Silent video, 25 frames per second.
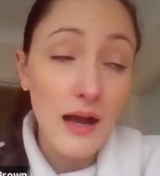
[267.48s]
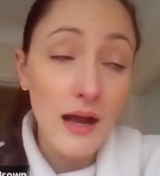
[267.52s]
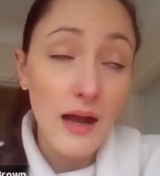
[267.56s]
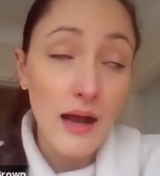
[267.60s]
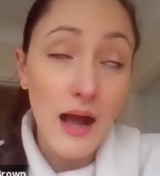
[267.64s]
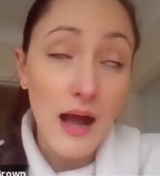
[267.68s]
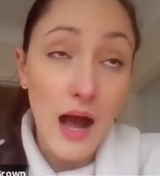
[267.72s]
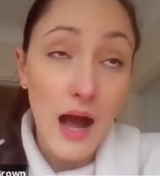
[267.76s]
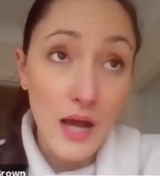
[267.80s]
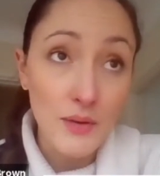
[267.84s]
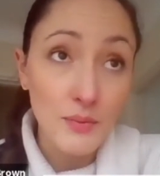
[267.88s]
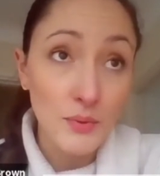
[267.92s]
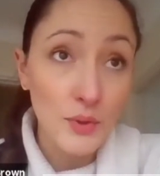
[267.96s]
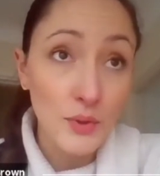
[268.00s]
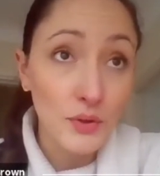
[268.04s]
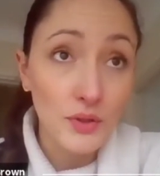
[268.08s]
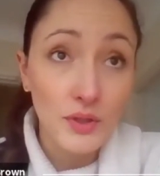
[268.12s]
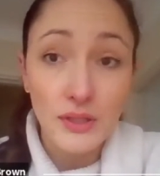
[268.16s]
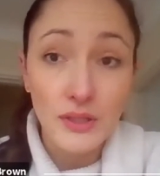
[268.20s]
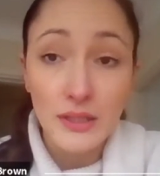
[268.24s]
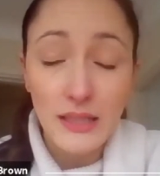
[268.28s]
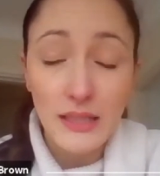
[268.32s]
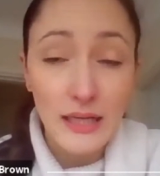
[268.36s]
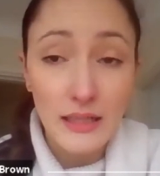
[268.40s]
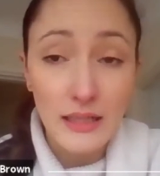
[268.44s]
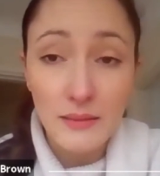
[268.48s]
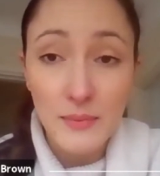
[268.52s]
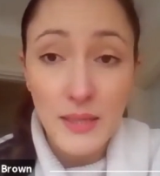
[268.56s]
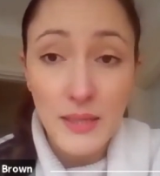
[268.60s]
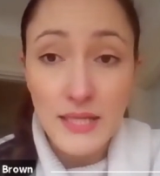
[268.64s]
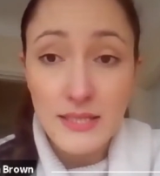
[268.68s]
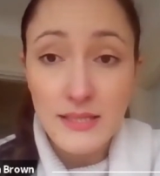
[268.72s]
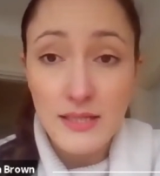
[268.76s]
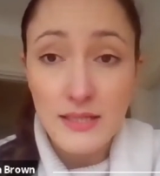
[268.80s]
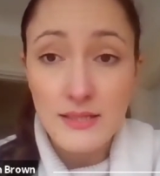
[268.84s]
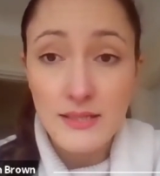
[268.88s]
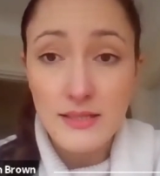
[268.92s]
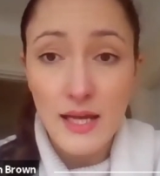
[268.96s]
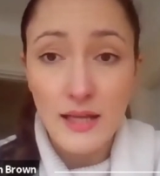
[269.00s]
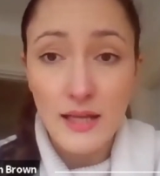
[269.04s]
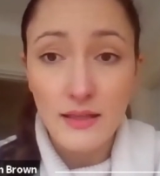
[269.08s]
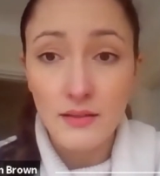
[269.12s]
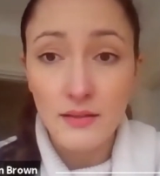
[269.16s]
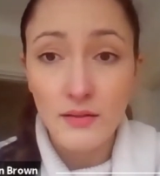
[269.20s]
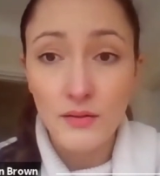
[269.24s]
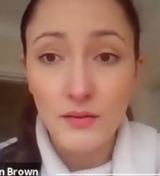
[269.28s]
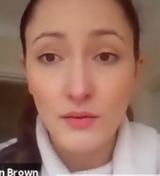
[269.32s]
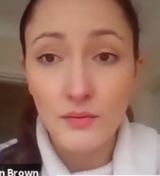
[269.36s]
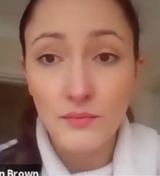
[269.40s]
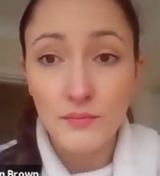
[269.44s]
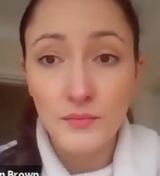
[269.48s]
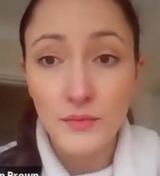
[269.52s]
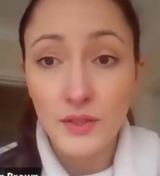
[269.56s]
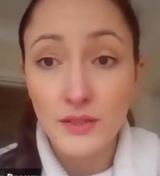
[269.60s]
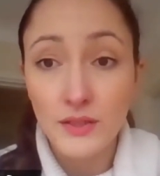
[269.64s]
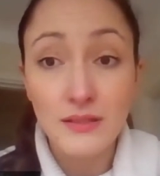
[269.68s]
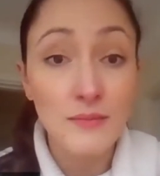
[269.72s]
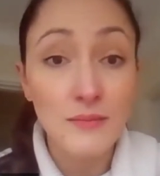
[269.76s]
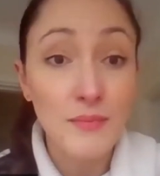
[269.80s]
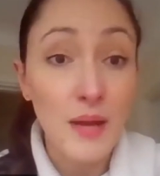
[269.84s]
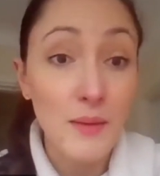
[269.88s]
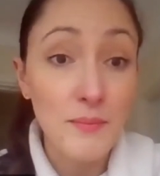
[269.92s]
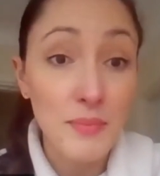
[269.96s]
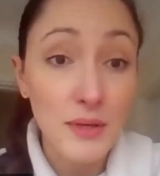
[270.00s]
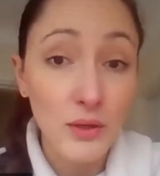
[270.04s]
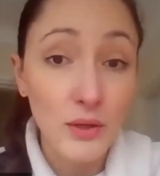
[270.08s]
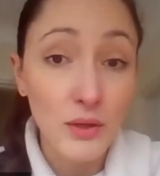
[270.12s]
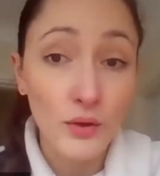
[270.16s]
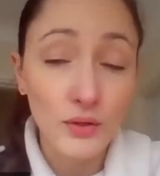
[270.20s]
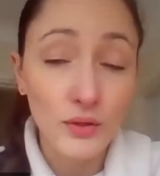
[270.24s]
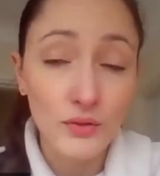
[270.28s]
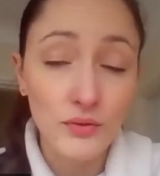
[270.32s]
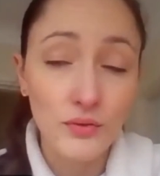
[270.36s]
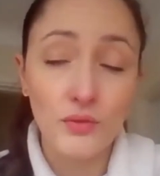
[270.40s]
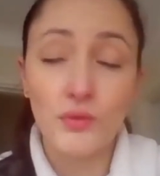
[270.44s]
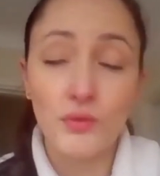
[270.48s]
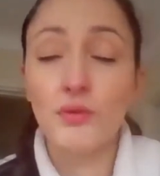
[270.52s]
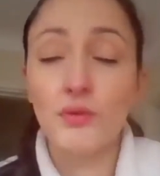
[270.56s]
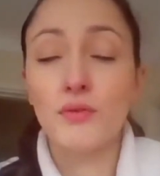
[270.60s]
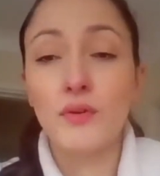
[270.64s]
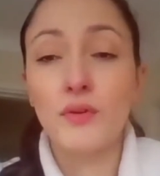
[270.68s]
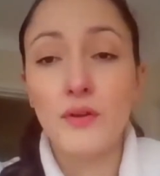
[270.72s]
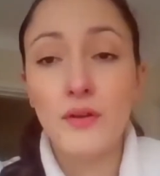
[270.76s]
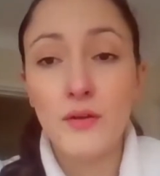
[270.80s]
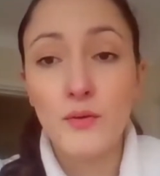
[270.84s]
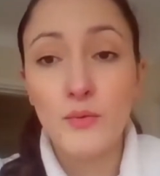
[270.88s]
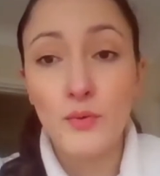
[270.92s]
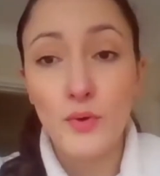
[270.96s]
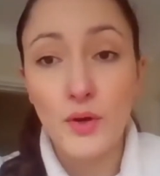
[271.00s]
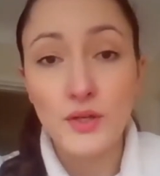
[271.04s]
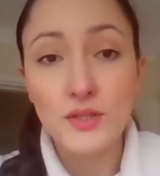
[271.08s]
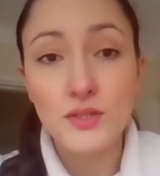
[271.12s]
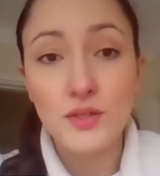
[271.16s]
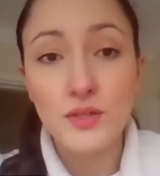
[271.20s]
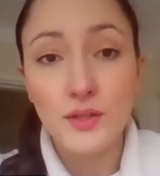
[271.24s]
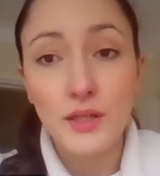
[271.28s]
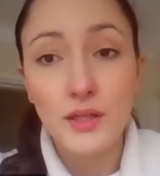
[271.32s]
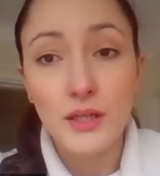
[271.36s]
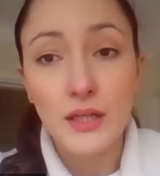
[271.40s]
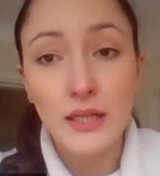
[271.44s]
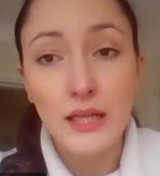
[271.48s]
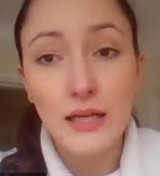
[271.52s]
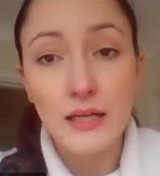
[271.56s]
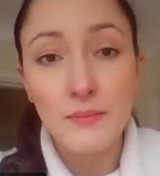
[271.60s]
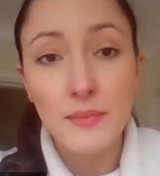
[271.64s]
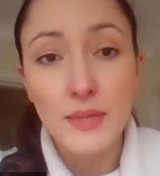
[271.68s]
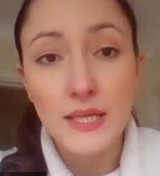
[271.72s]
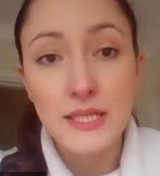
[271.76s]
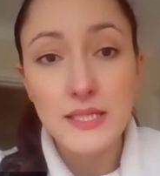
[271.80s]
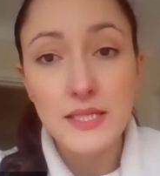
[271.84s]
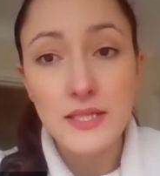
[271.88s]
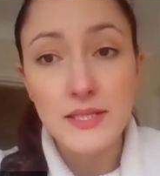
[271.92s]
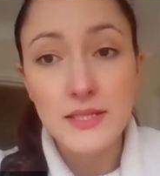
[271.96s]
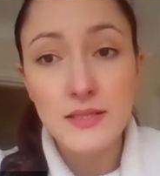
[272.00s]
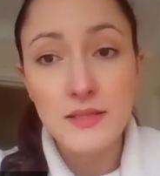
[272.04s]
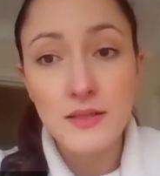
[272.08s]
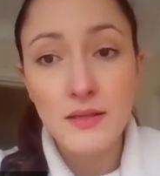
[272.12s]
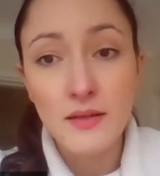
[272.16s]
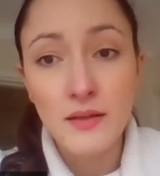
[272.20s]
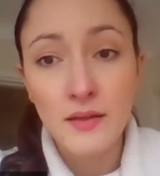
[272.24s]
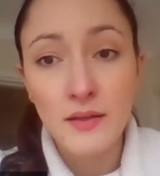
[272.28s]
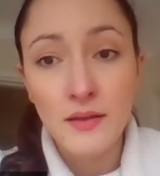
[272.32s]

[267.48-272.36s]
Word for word: i work on on a daily basis and uh, the team i belong to works on on a daily basis